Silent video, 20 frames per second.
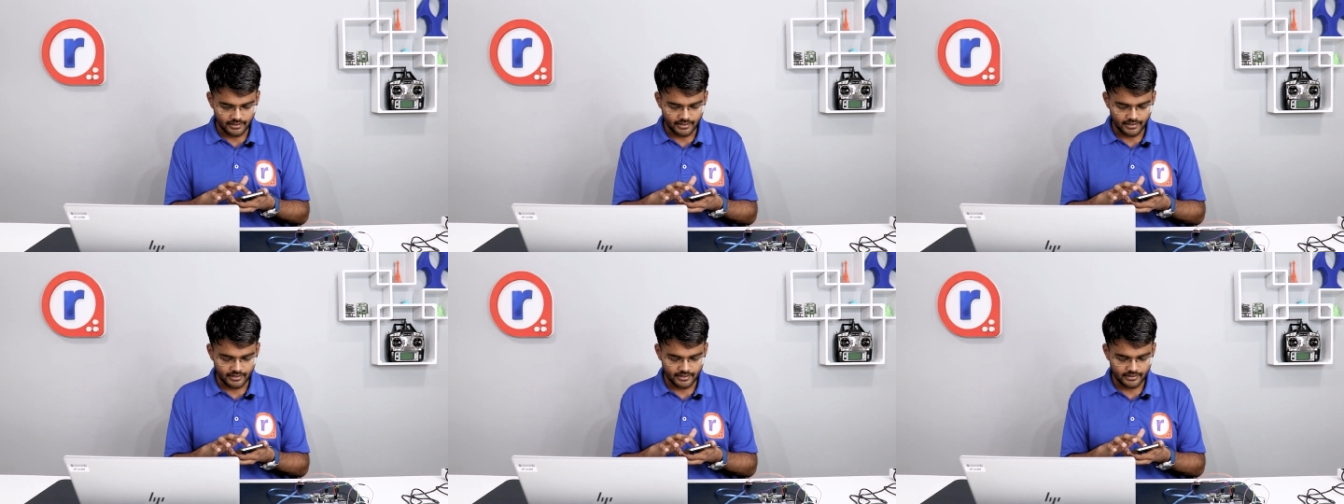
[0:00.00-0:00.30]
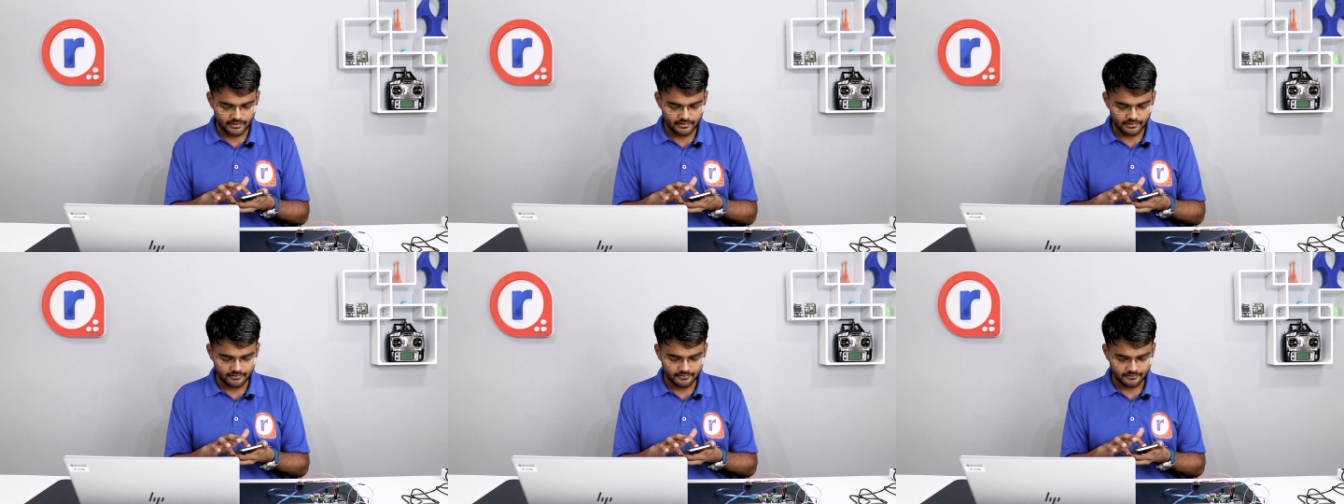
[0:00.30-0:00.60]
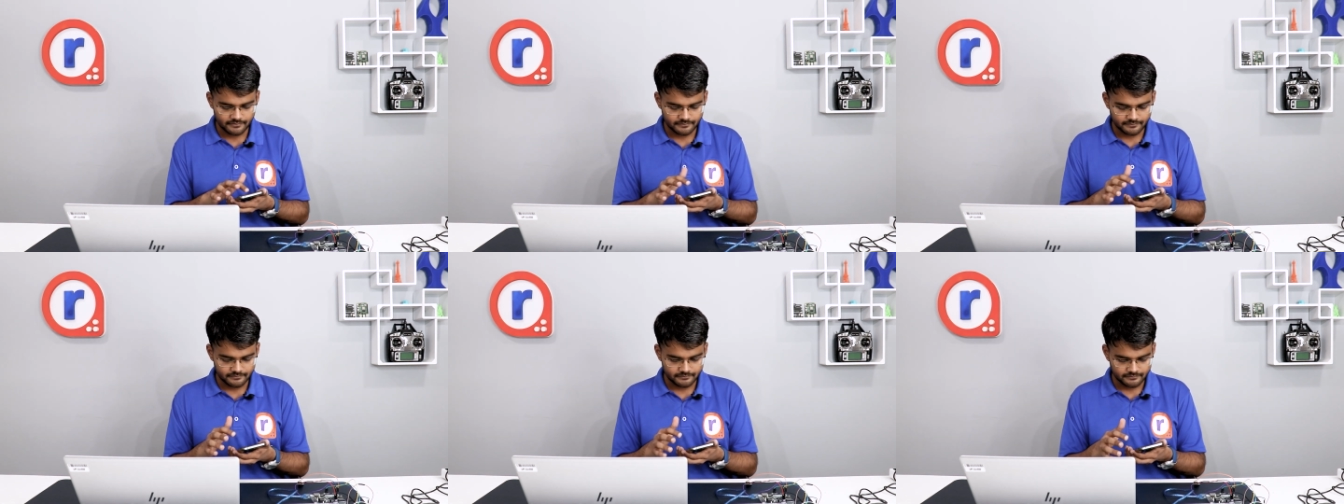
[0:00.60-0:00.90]
and
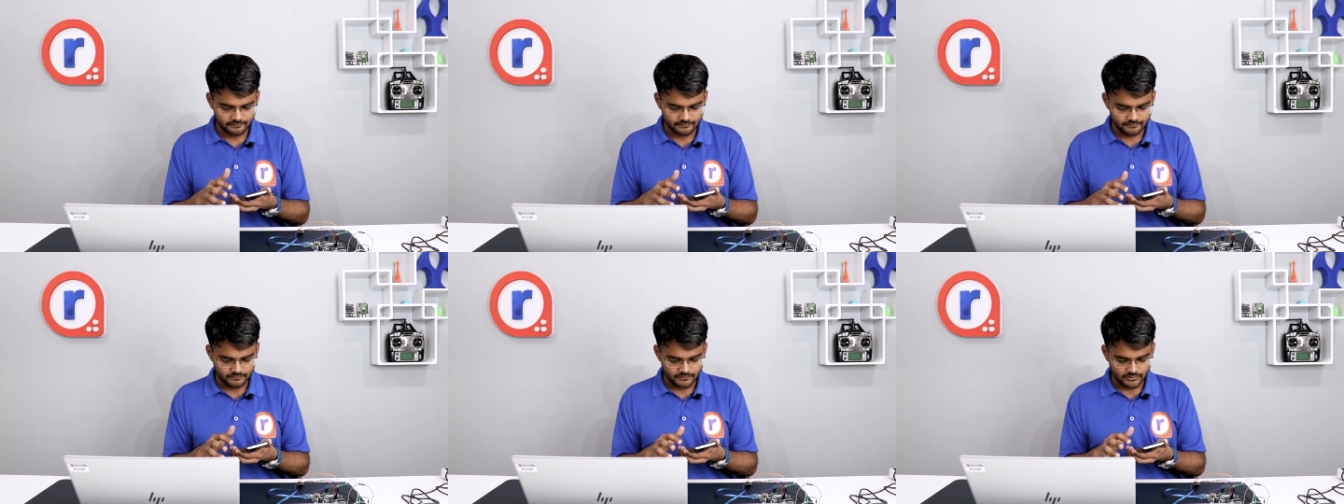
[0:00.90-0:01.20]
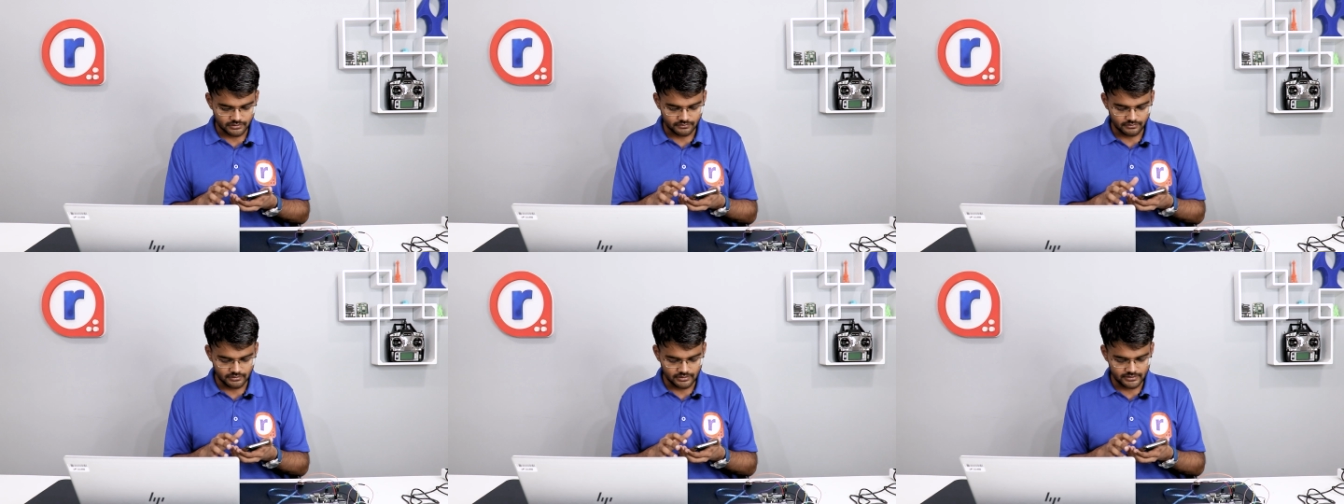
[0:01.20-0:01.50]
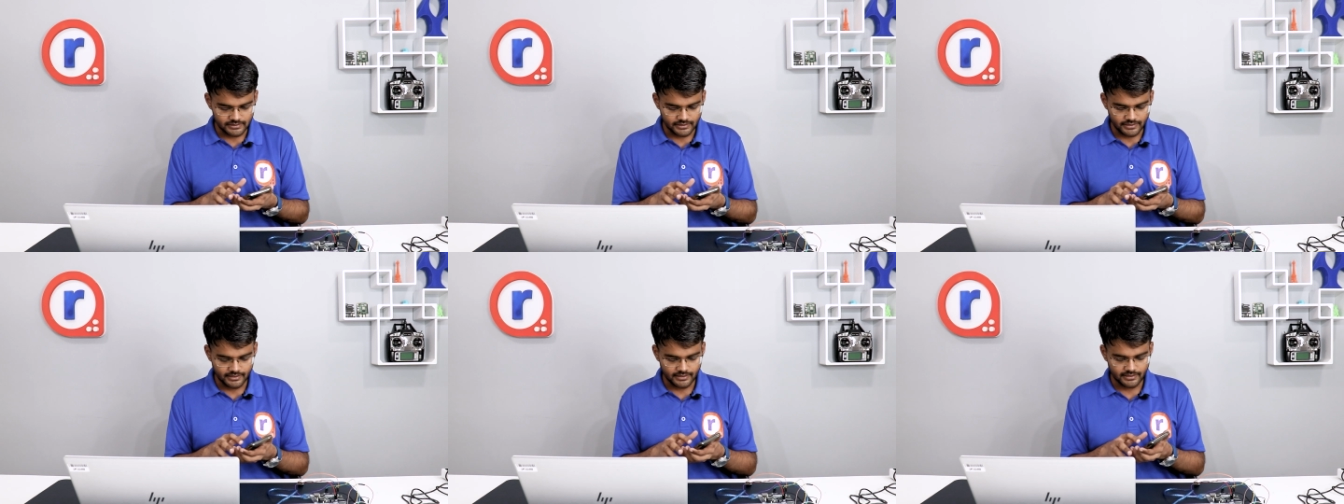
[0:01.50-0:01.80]
you
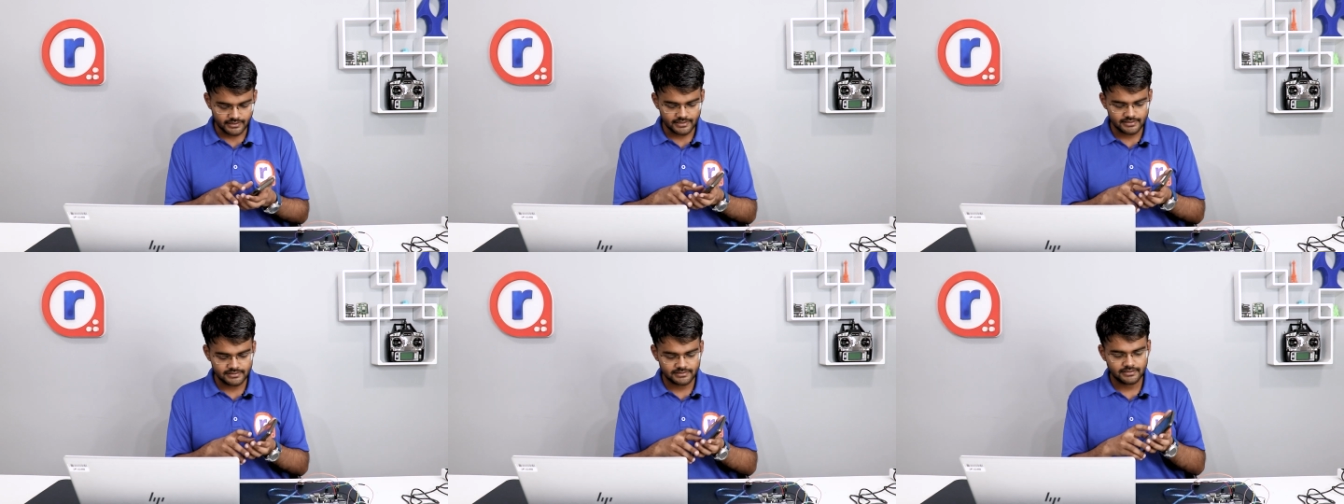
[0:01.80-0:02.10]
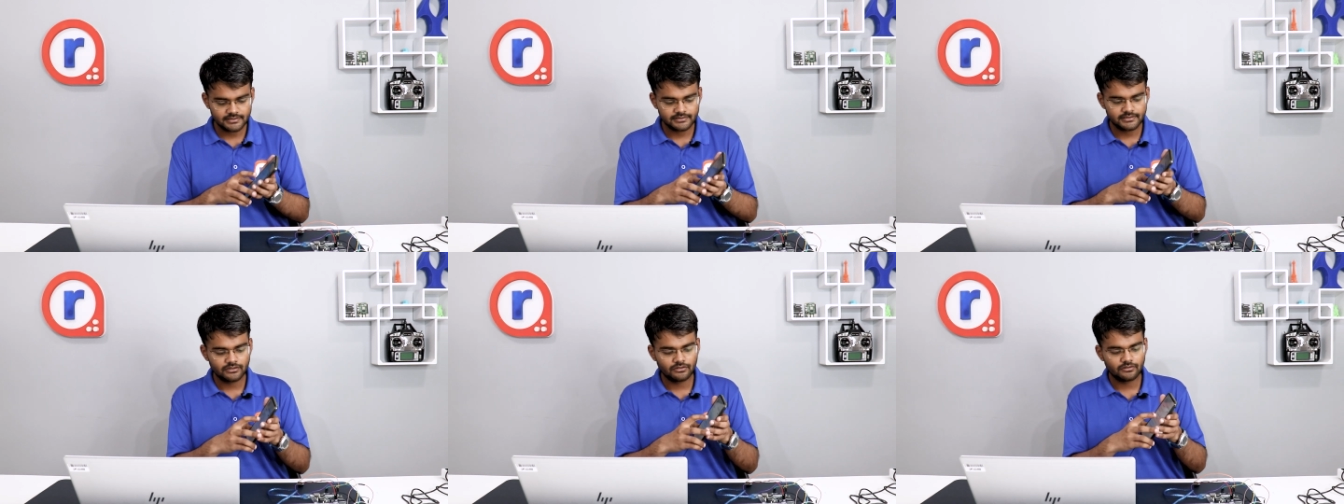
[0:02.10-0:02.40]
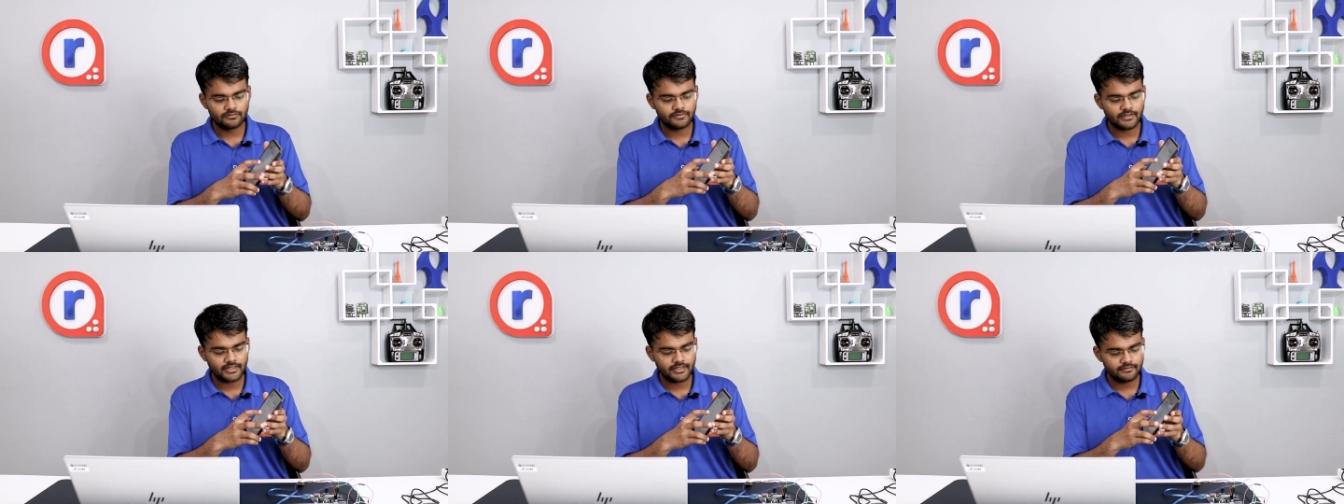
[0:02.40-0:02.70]
will see here
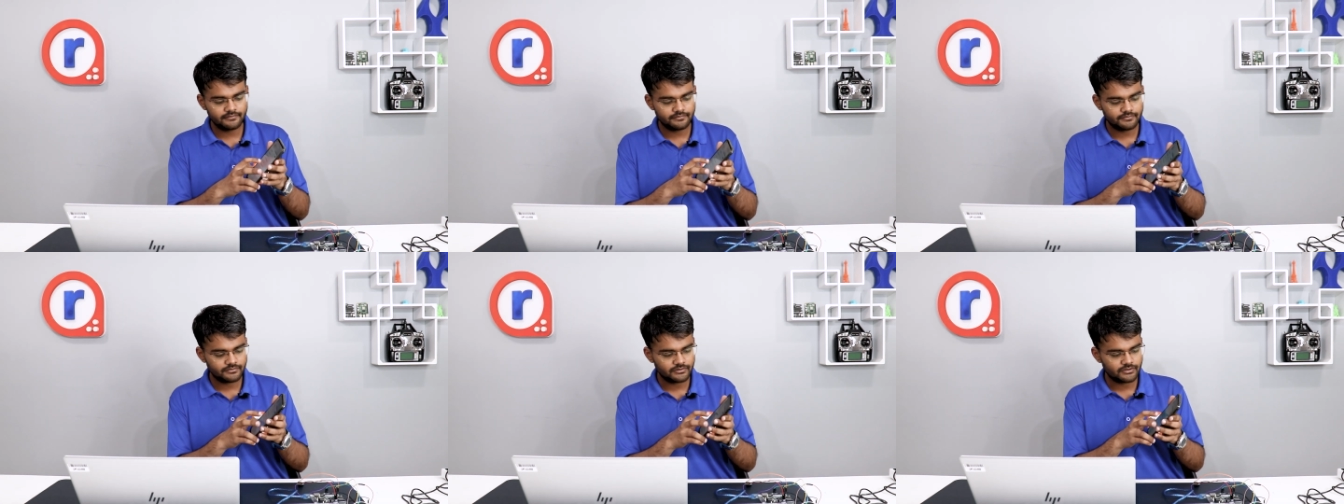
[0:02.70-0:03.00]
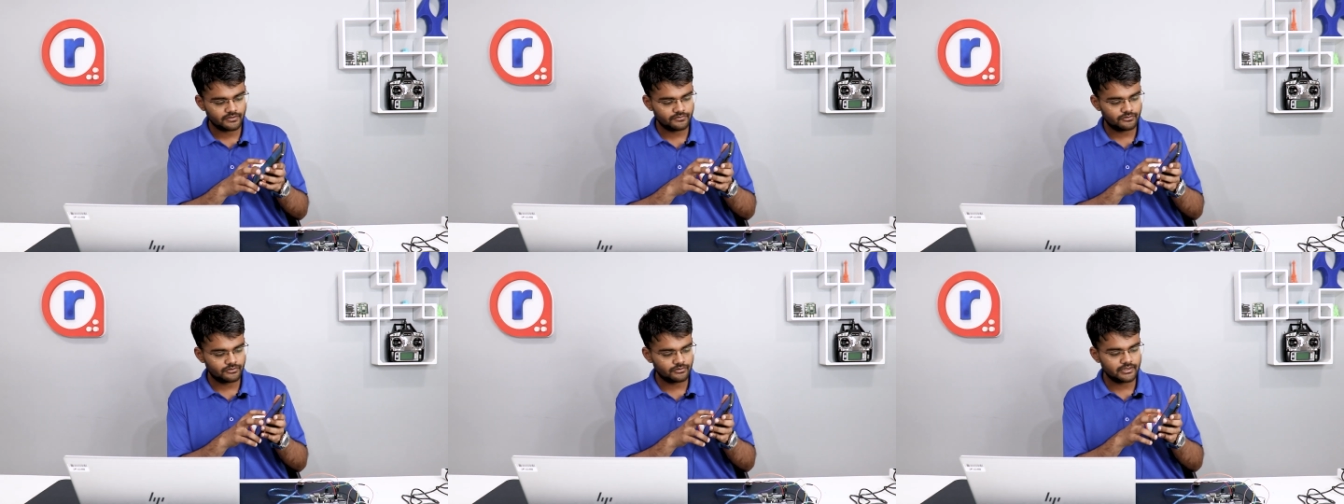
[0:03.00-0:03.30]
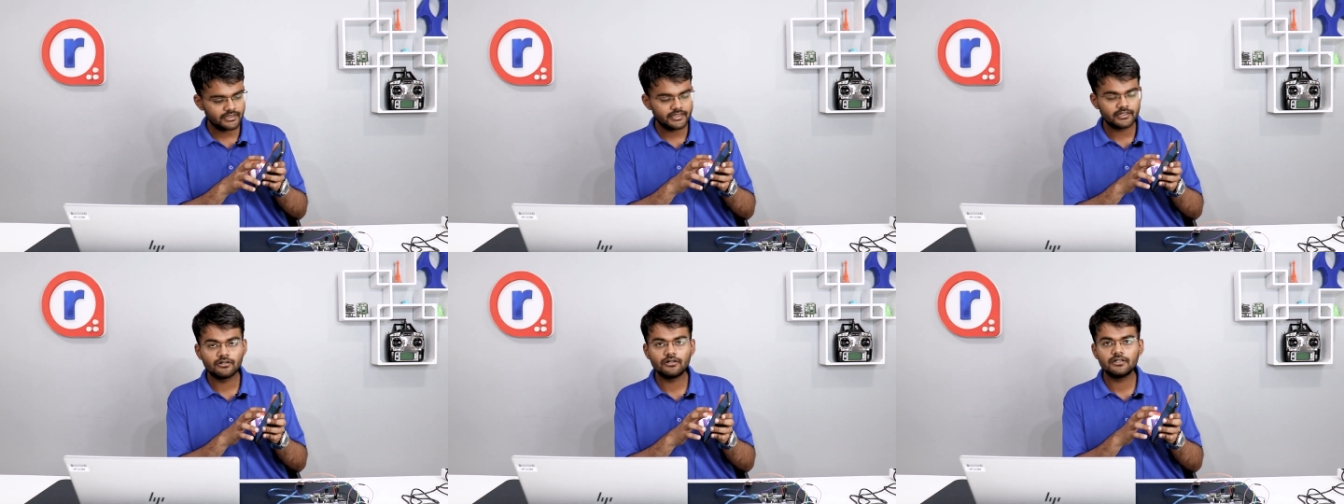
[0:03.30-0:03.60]
HC05, you have to
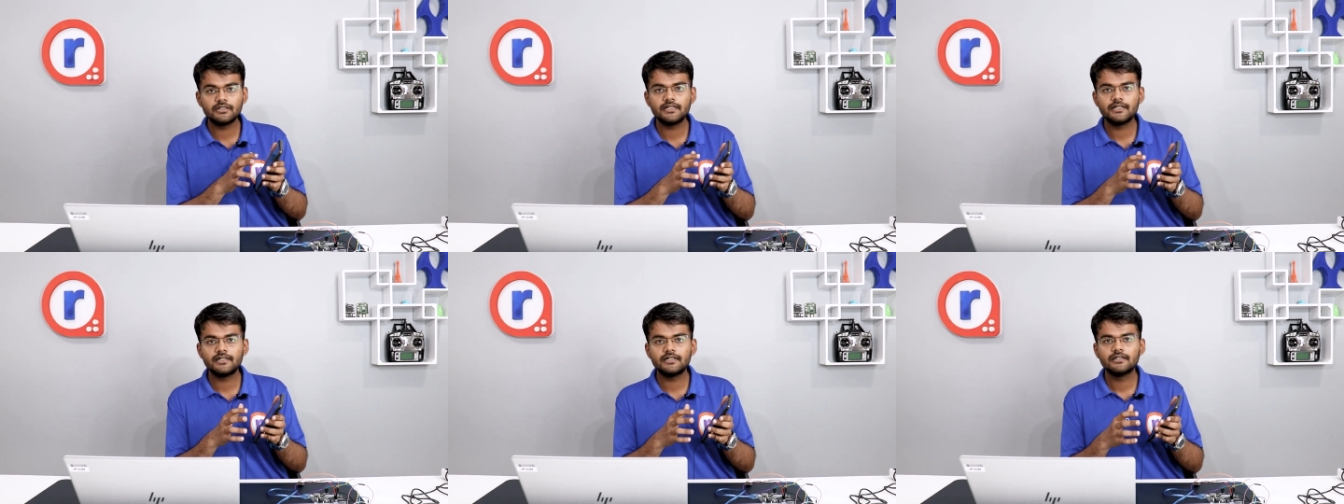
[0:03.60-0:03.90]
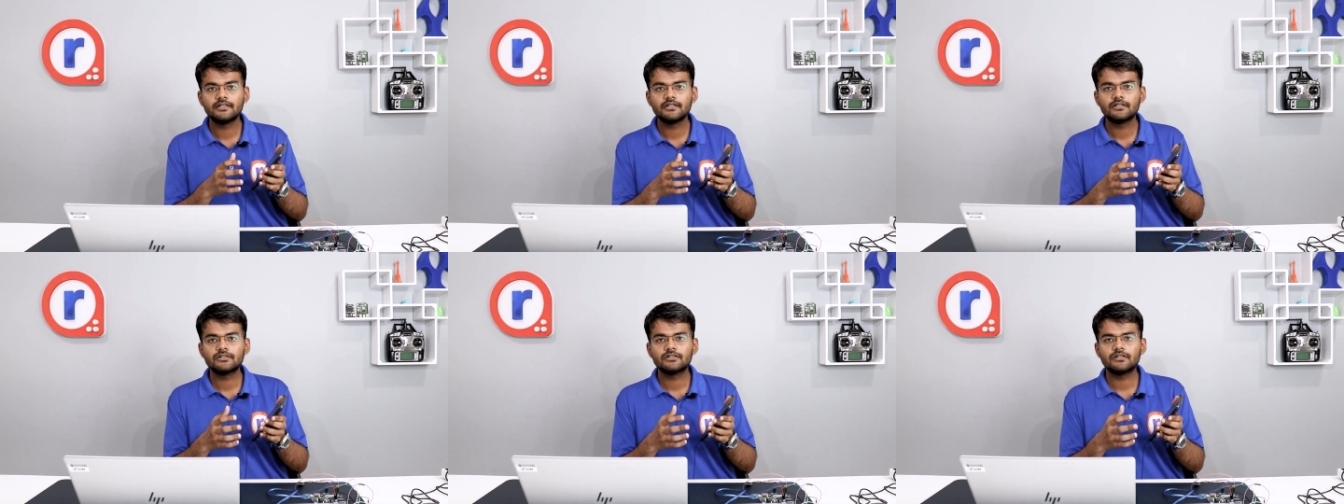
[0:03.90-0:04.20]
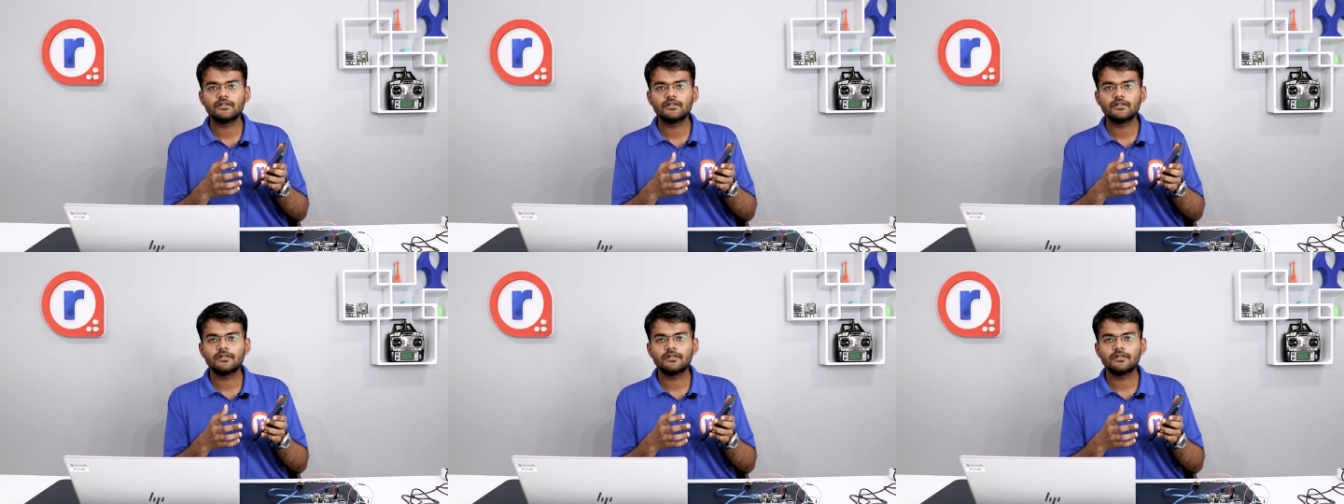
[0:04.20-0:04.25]
click on it,